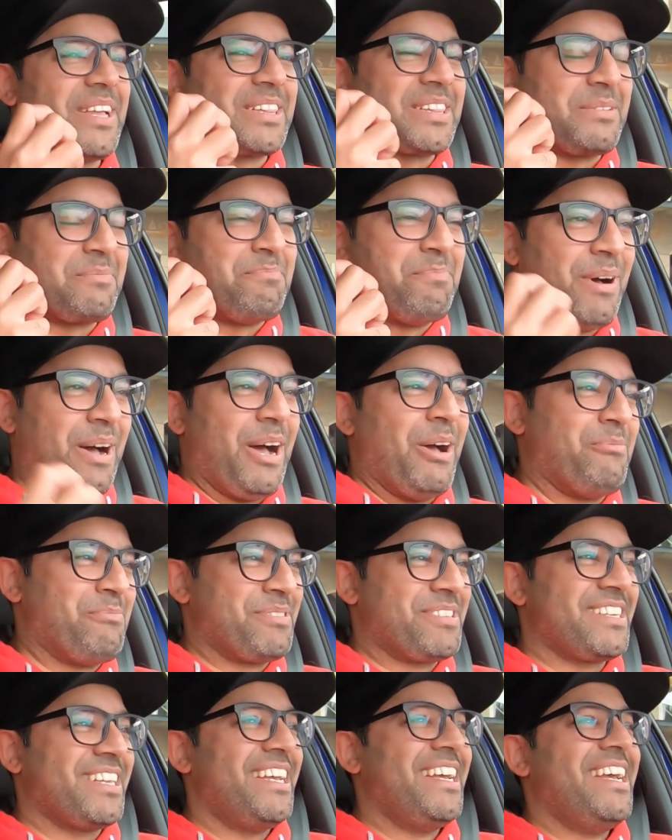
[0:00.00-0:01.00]
like the
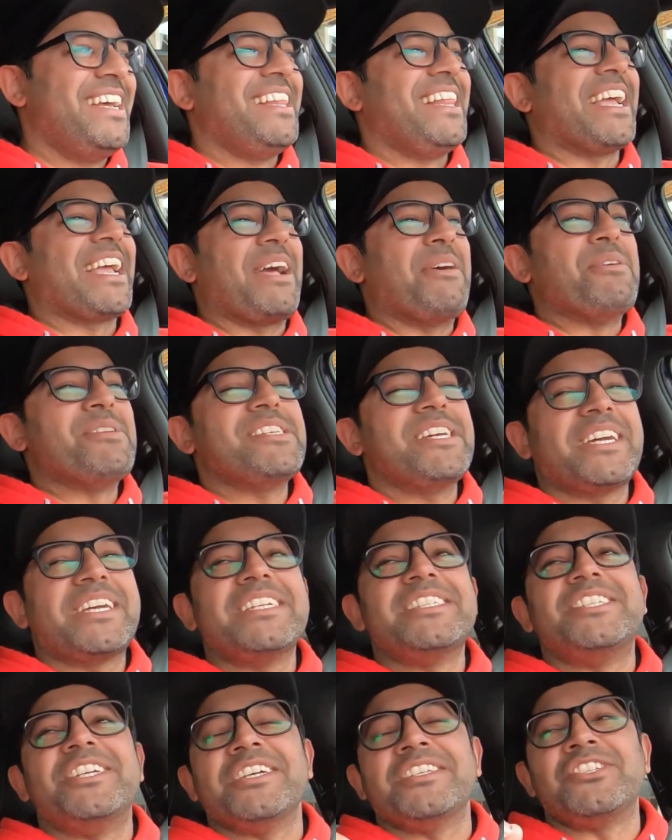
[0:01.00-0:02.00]
pops. Like, I wish
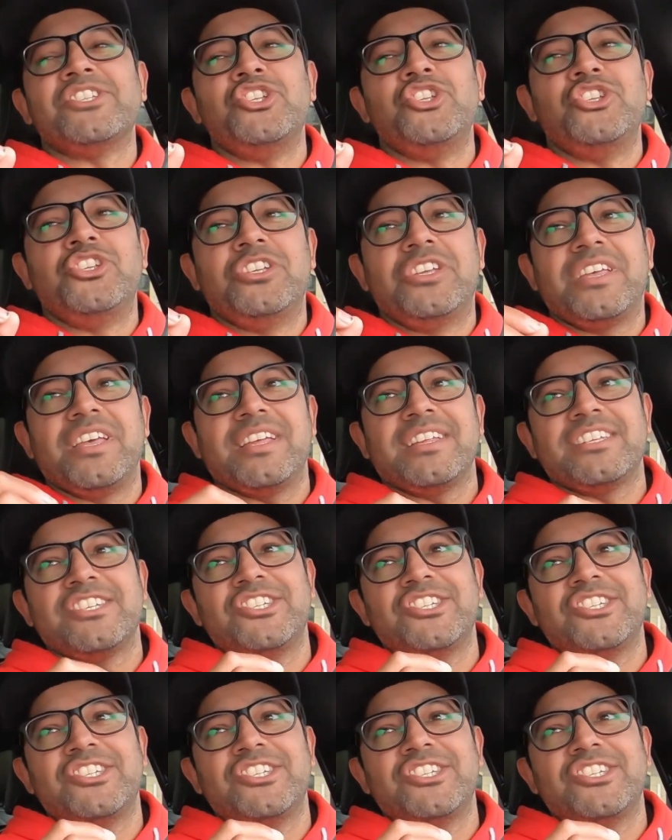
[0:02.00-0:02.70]
I could just get